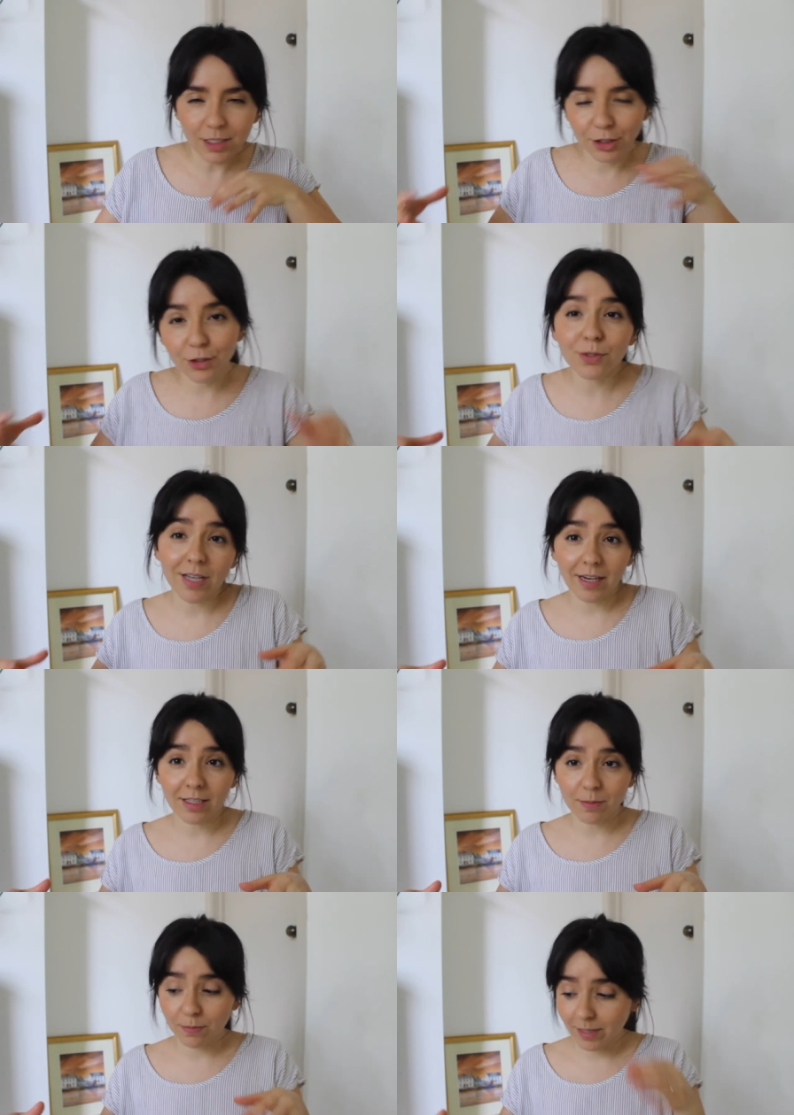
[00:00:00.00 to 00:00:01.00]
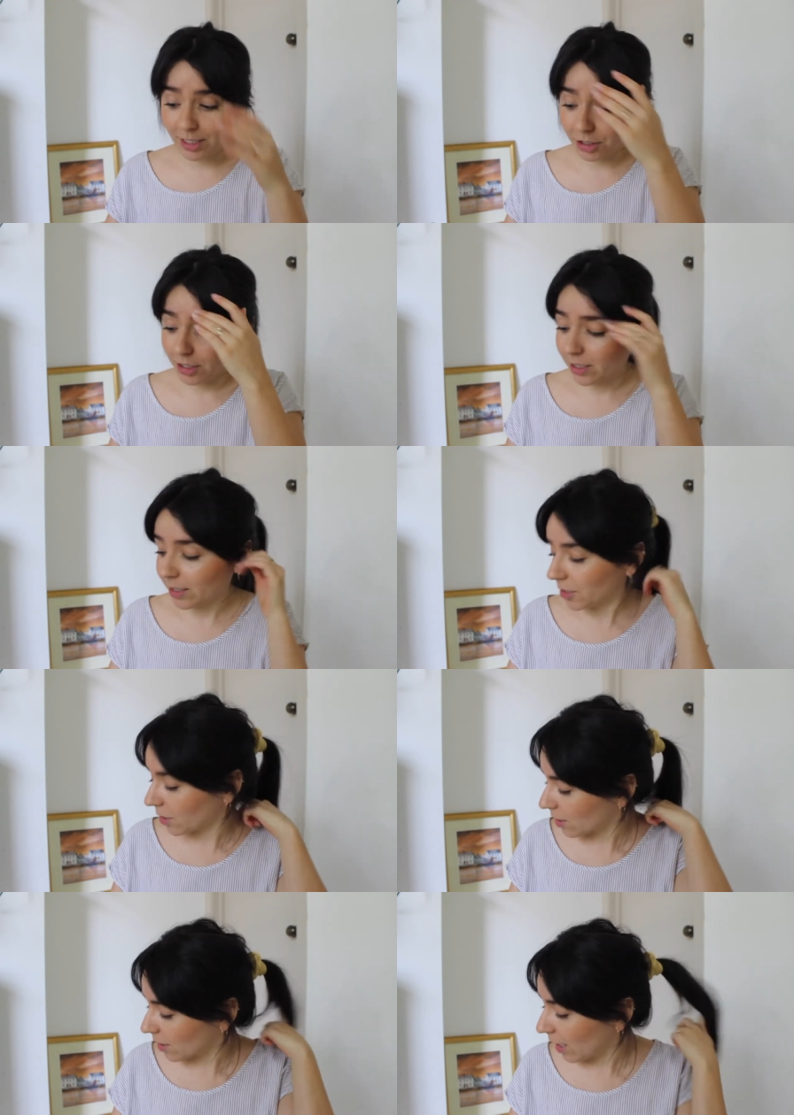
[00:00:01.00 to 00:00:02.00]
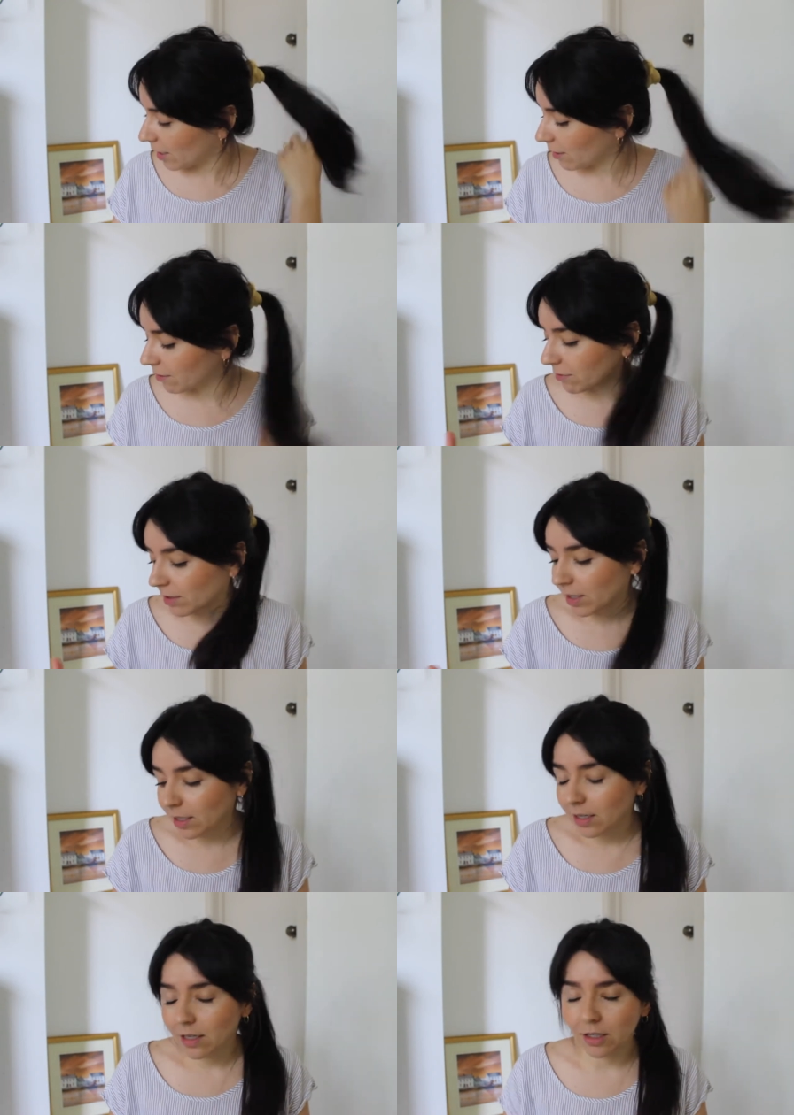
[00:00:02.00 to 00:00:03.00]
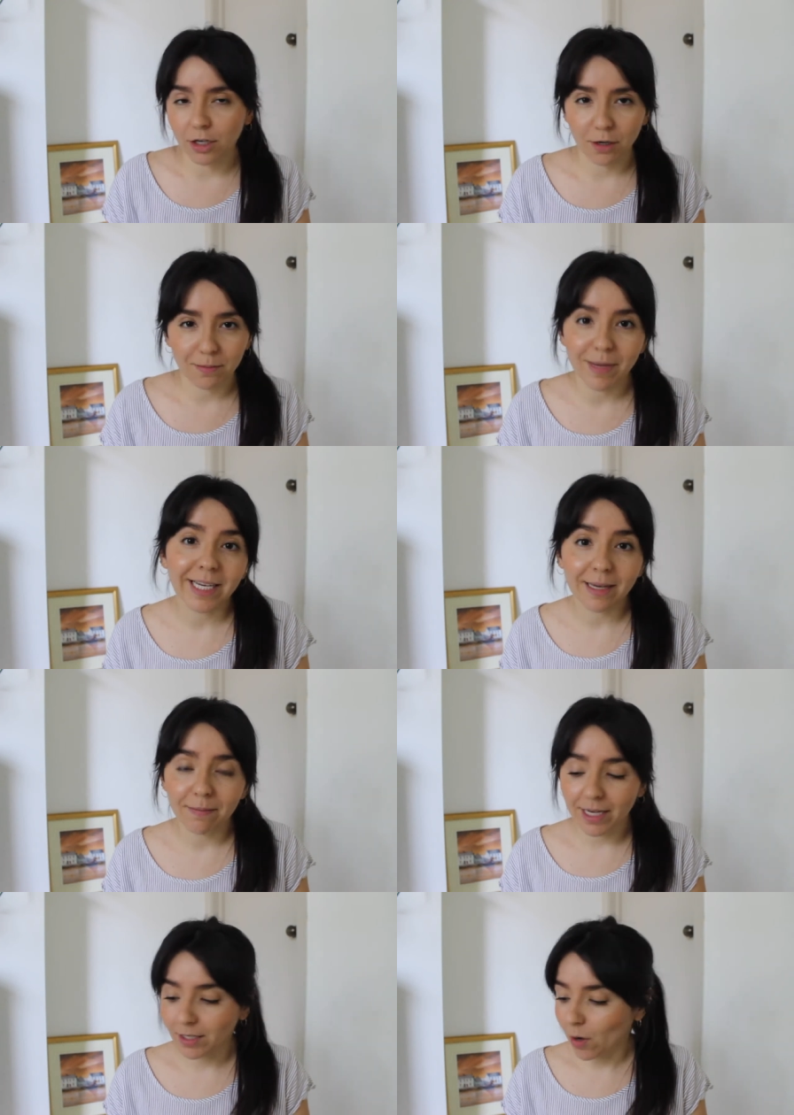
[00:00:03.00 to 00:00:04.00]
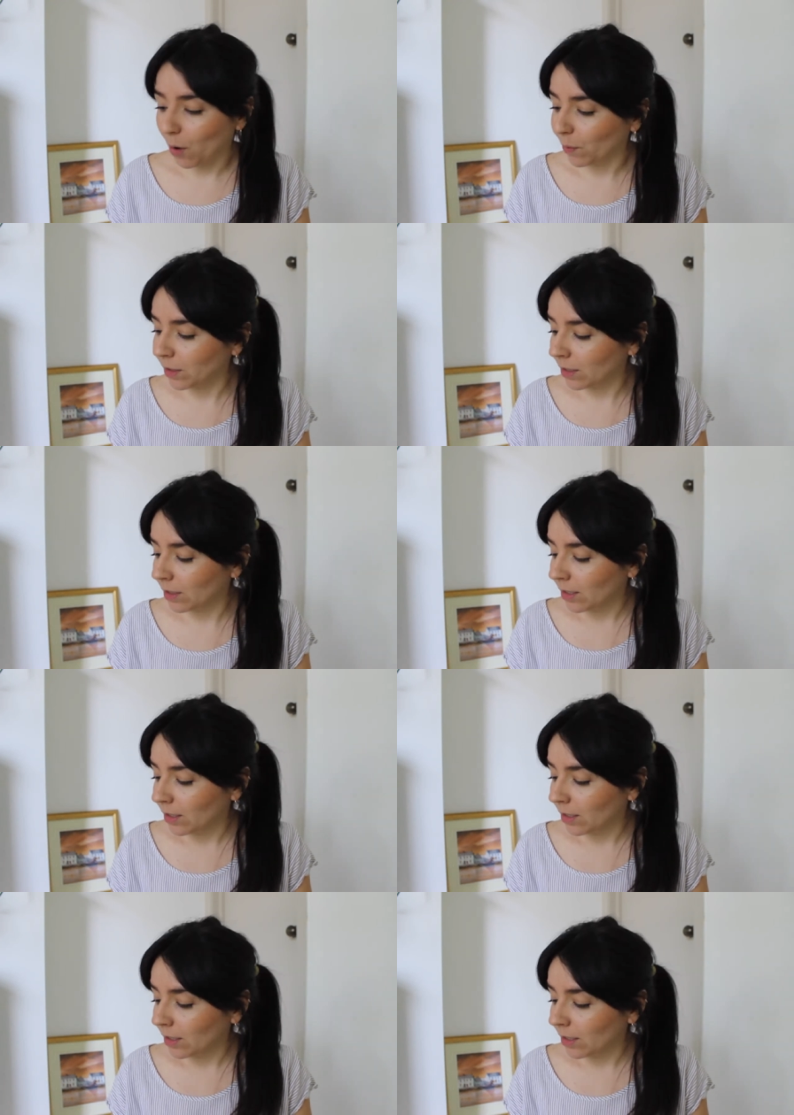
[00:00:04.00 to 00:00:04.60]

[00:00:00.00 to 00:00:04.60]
use that inspiration and just kind of, you know, make it my own.